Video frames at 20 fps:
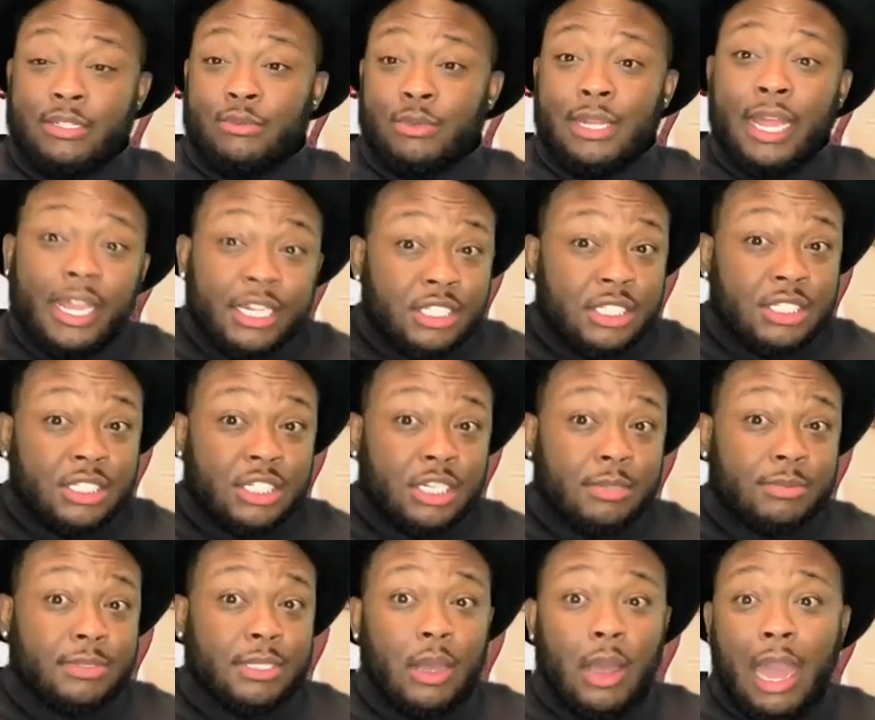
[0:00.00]

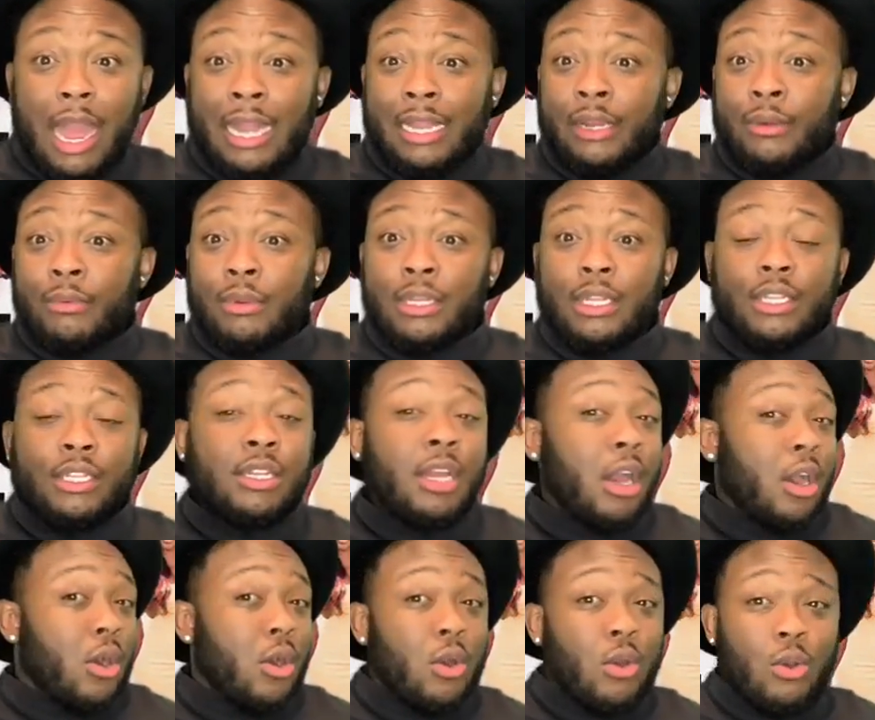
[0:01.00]
relationship, so I didn't really
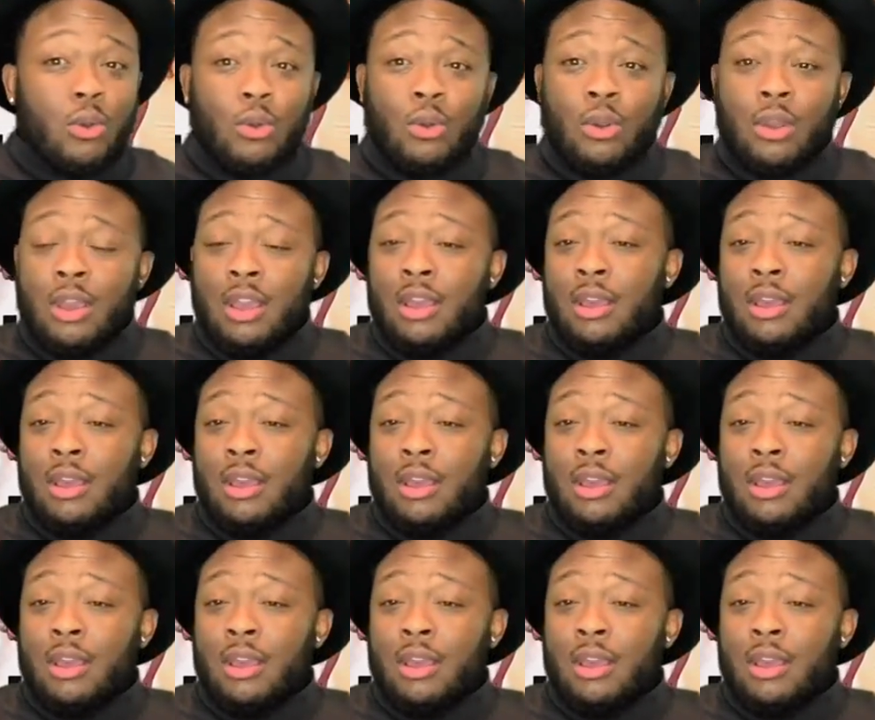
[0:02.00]
know.